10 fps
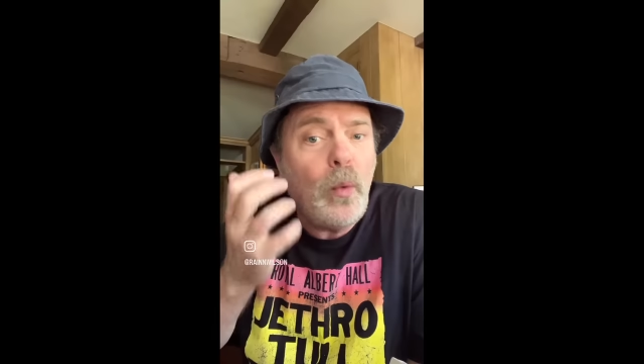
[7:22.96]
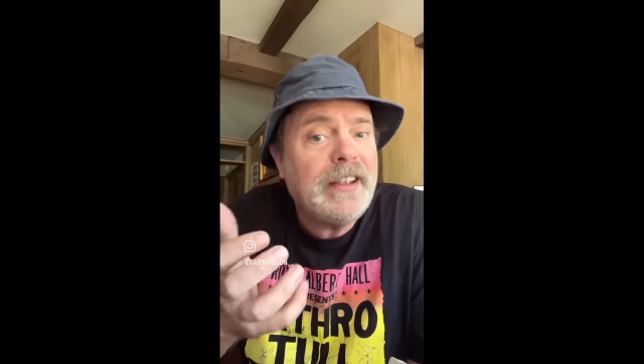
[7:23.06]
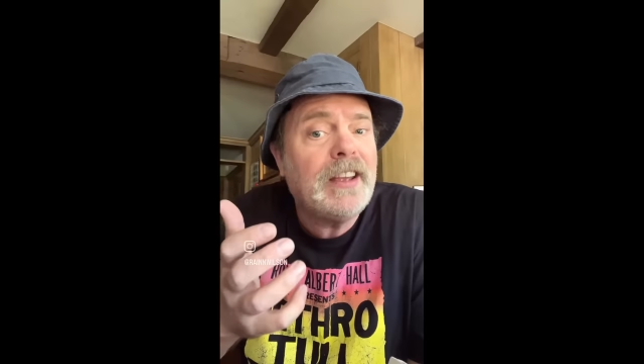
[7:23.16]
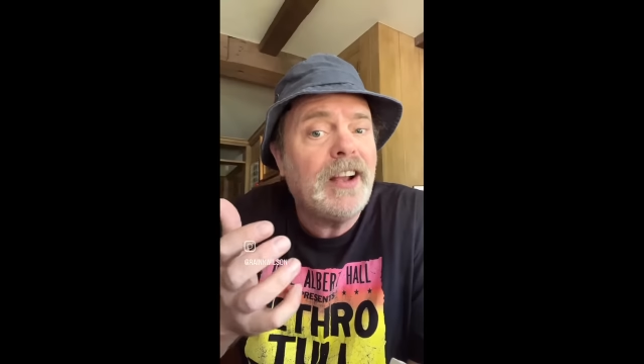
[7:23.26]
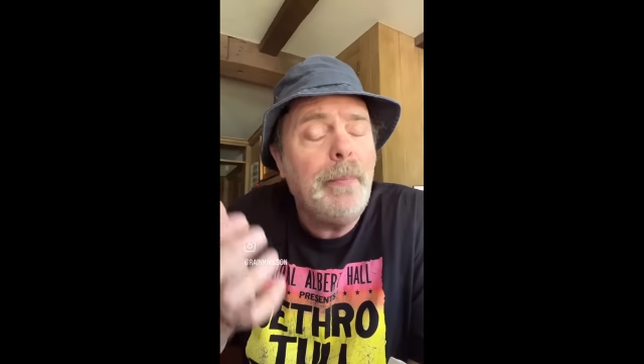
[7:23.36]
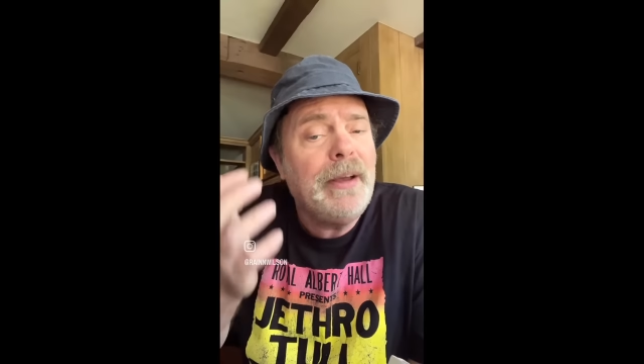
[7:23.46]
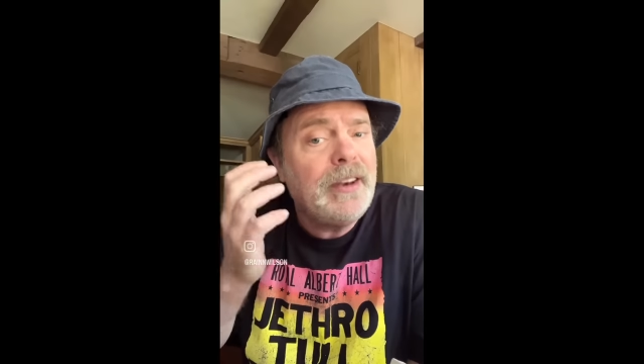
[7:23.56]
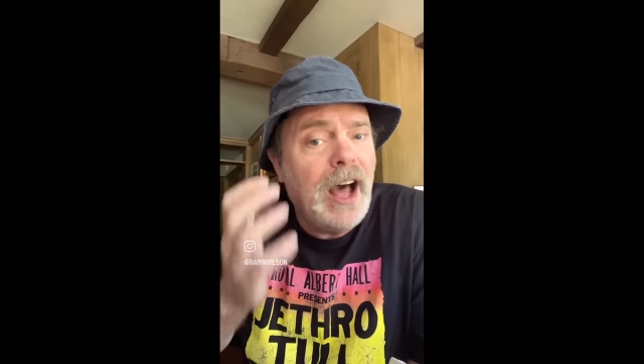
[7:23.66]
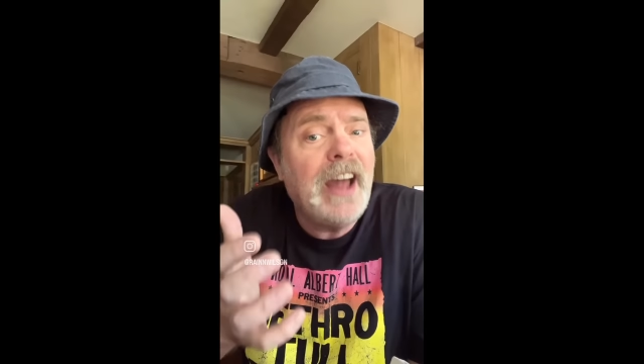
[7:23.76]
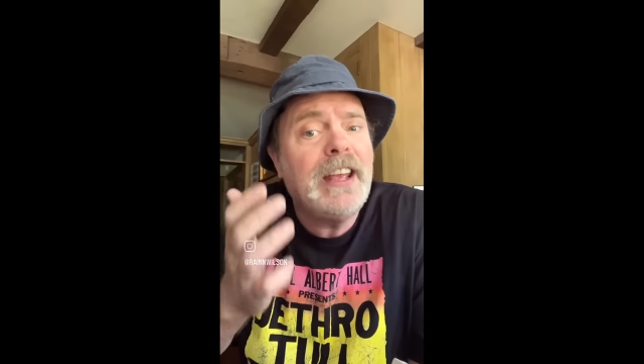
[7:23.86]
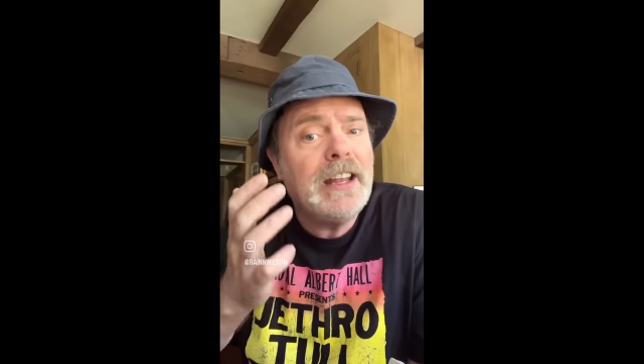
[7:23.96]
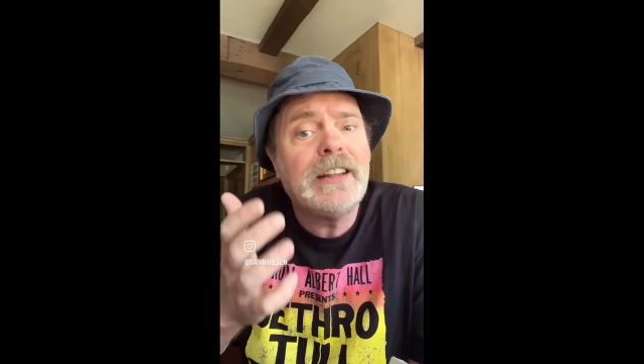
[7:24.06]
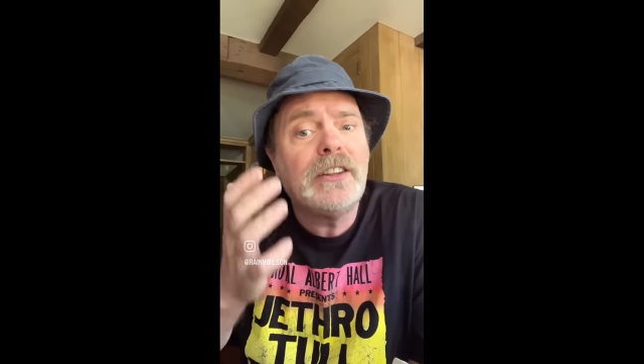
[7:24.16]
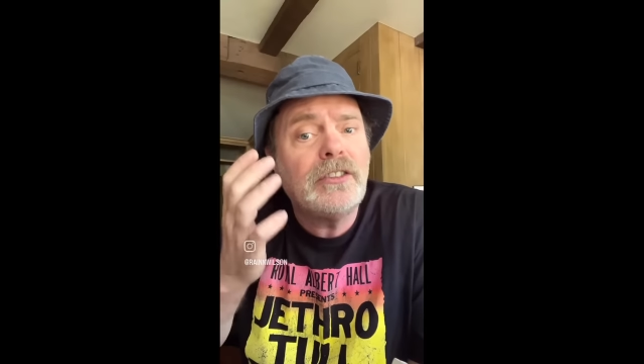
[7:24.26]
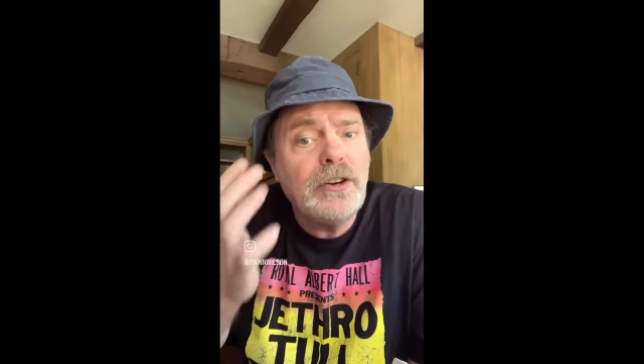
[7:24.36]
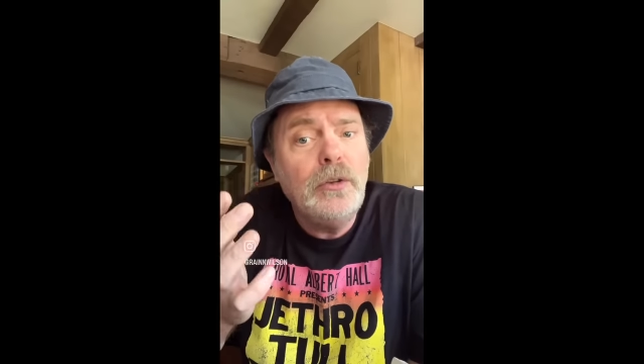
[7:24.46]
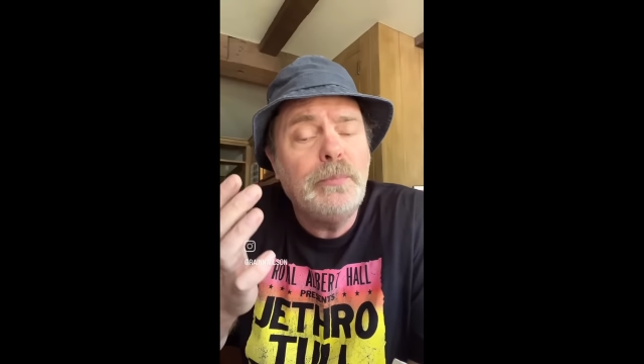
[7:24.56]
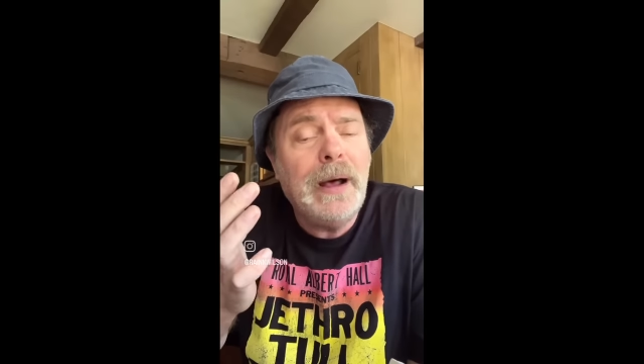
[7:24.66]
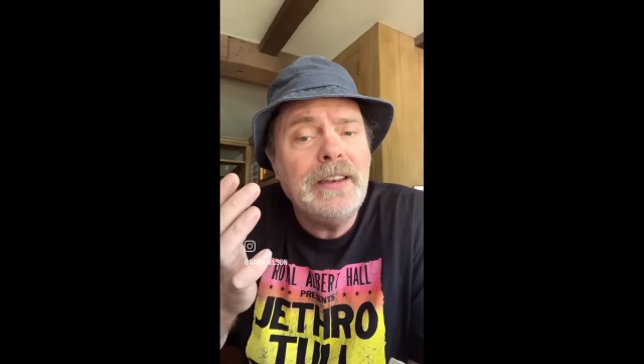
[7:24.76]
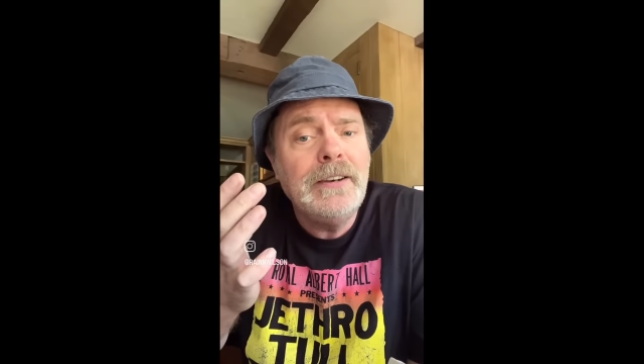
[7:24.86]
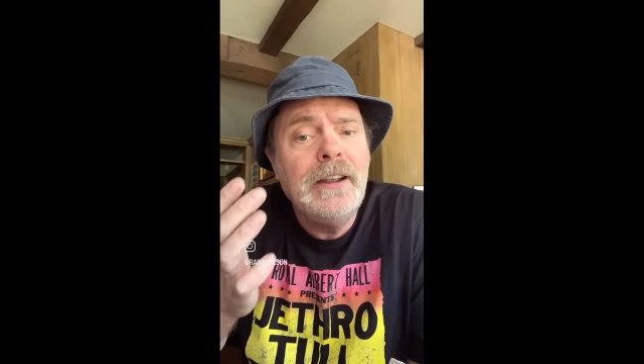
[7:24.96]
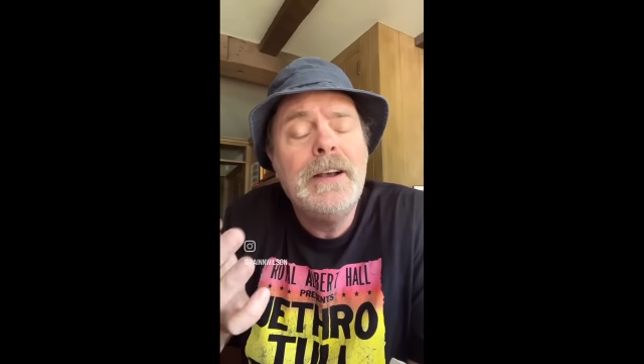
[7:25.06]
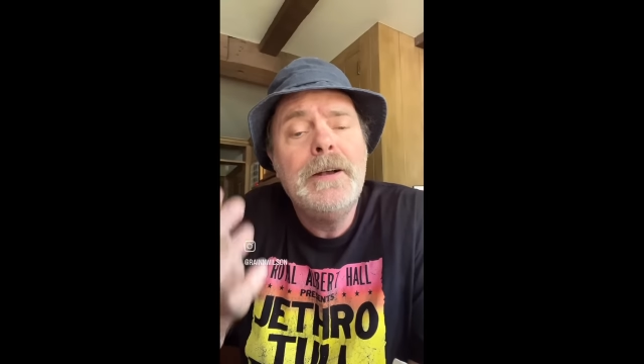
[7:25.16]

Waking up and not hitting the snooze button,